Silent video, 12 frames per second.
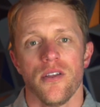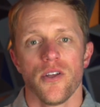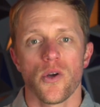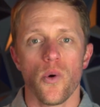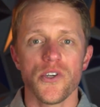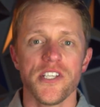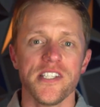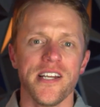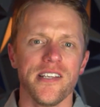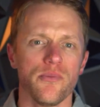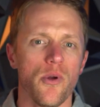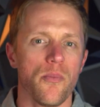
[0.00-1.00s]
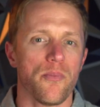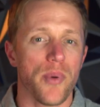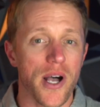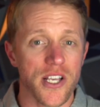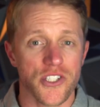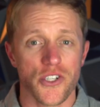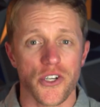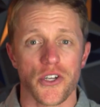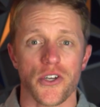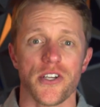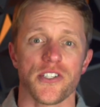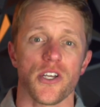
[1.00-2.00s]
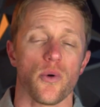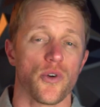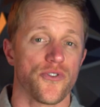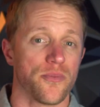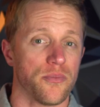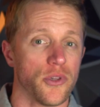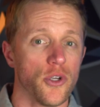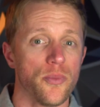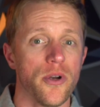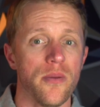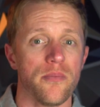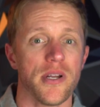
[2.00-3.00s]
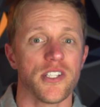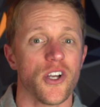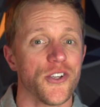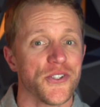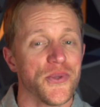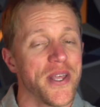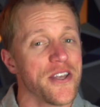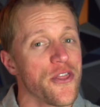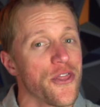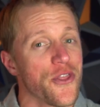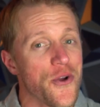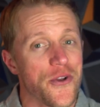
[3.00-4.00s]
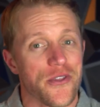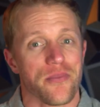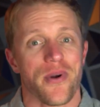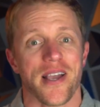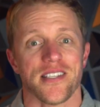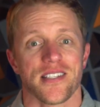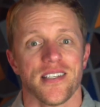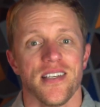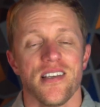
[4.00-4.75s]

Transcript: Their course isn't as robust or good as the course from Blueprint, but it's also like a third of the price.